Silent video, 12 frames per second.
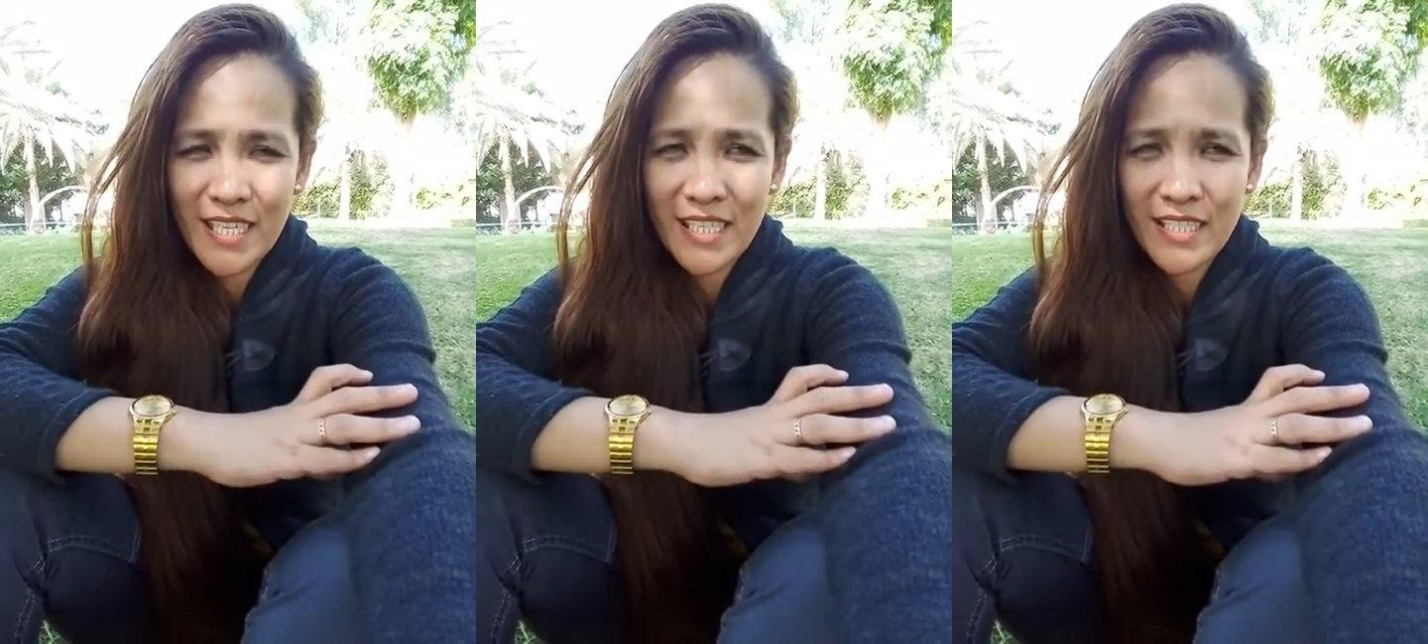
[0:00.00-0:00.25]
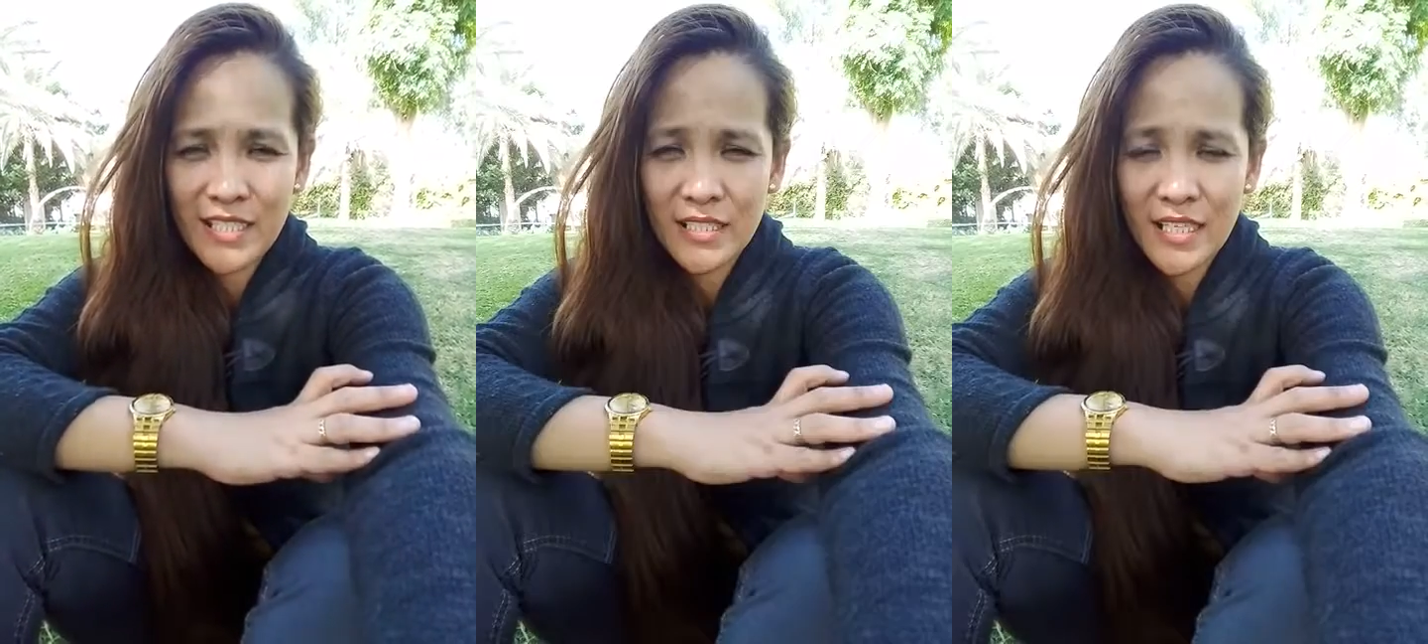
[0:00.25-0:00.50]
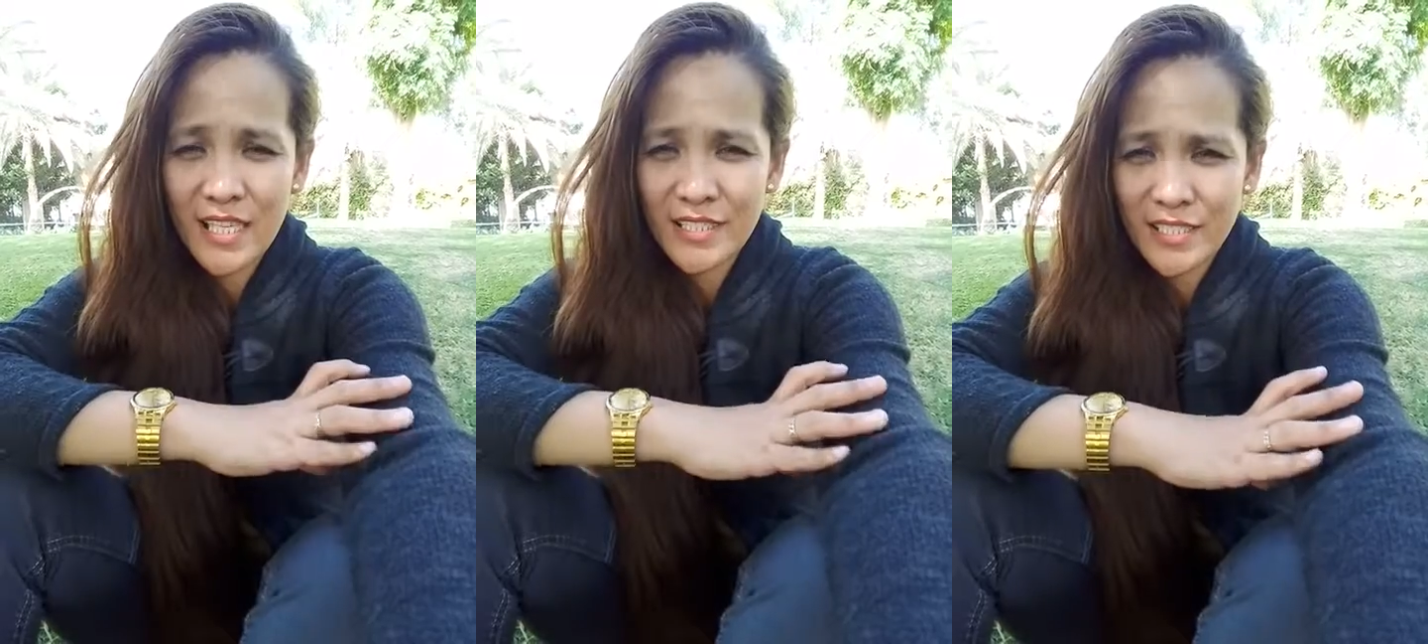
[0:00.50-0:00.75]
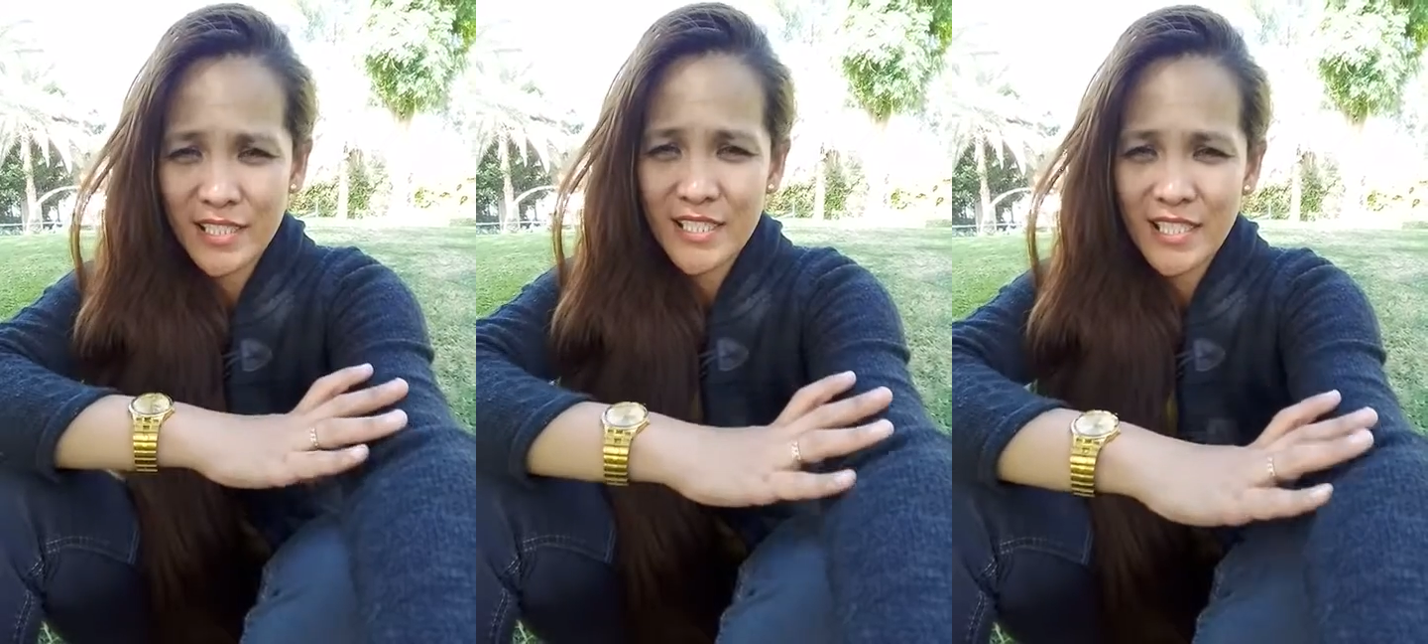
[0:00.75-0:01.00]
uh,
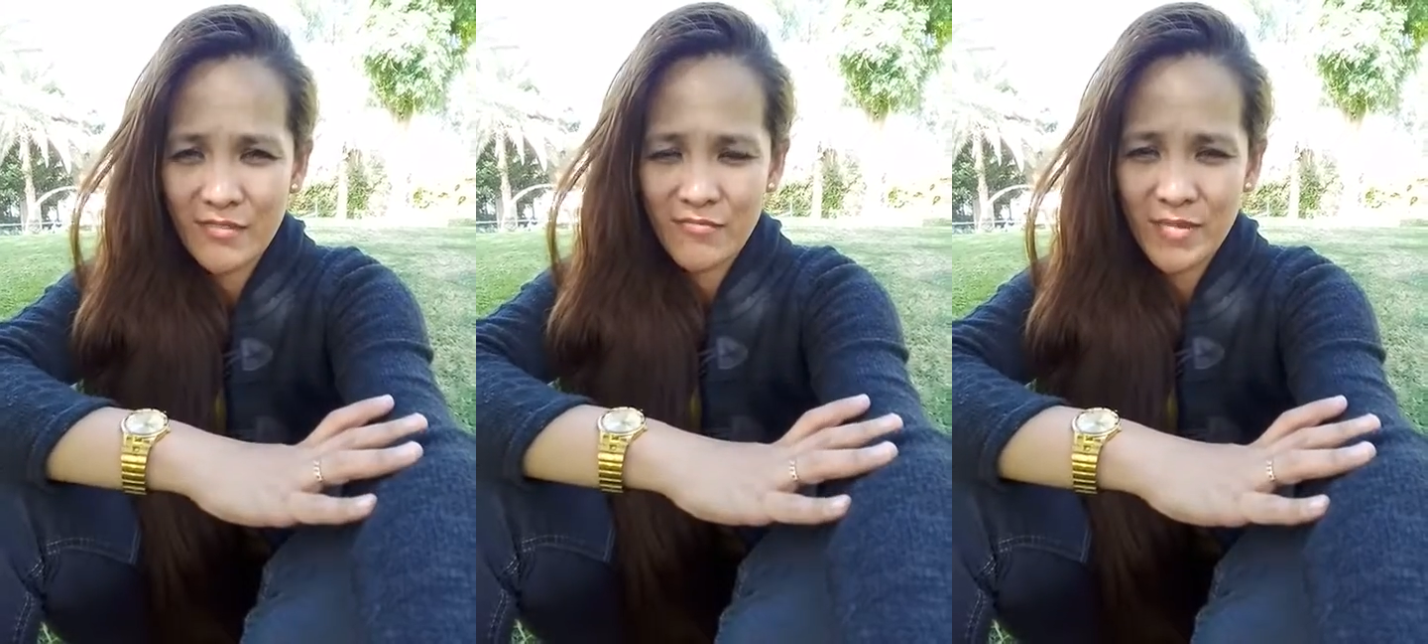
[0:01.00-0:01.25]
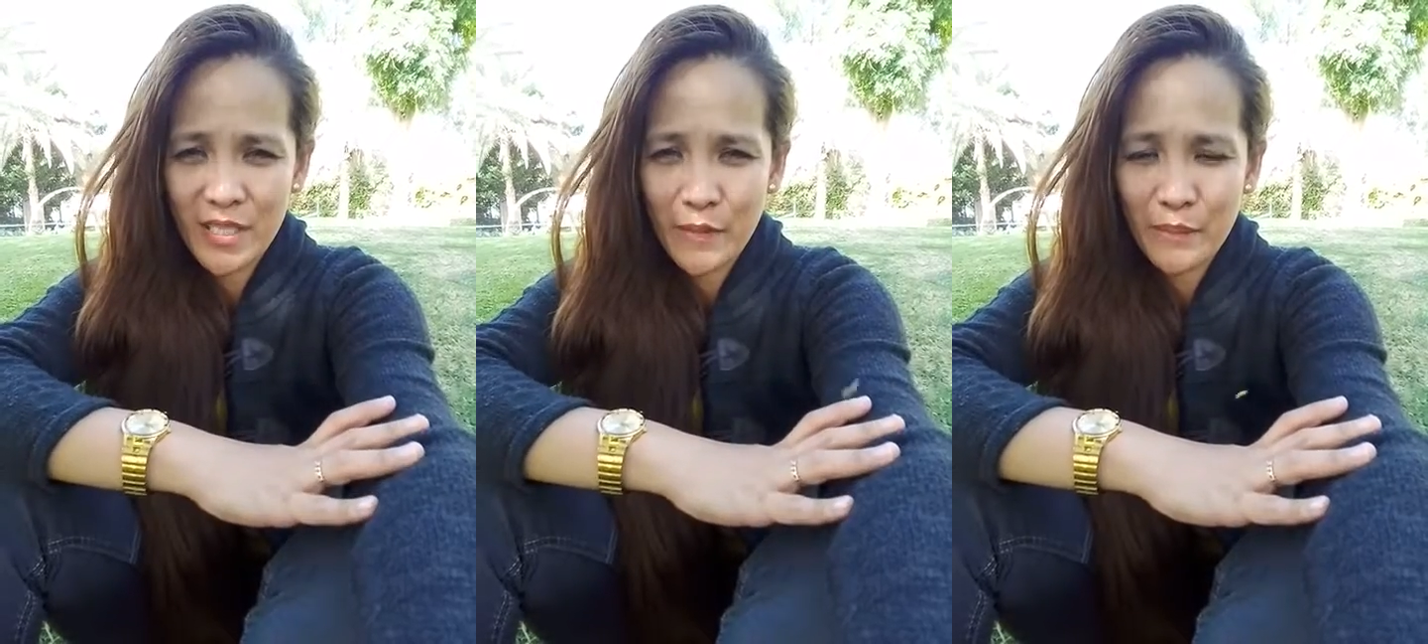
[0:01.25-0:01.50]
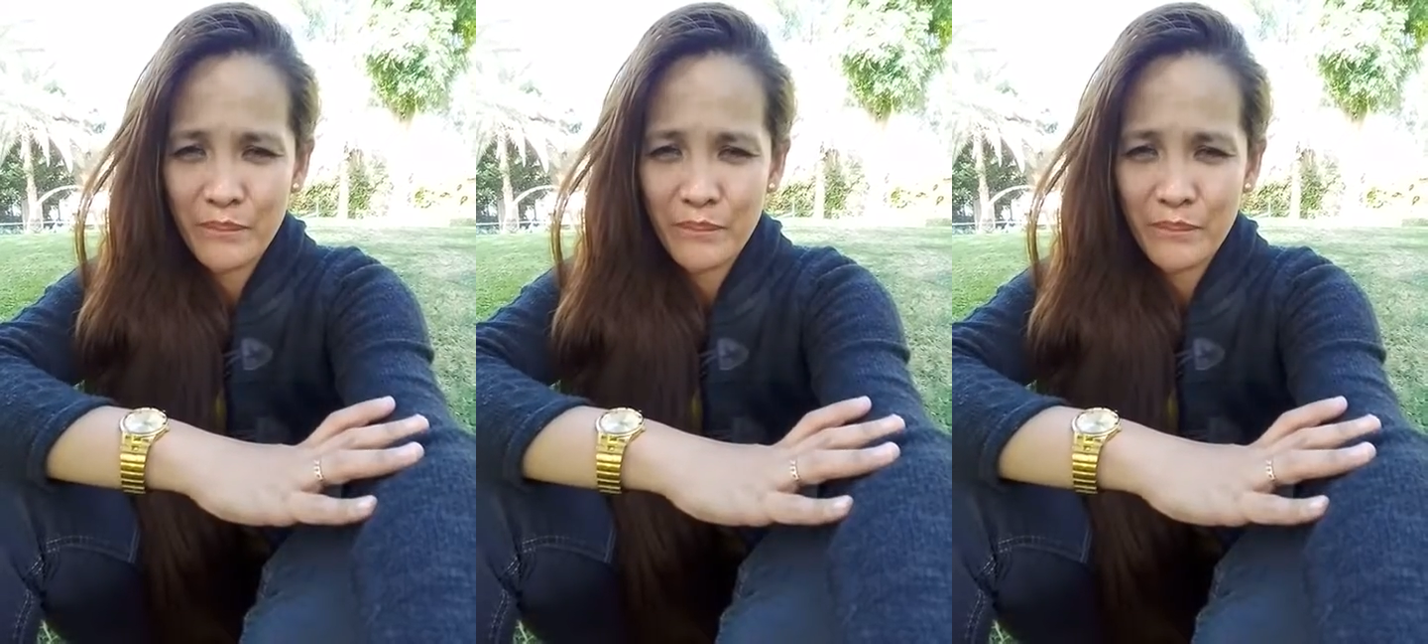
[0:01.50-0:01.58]
understand me.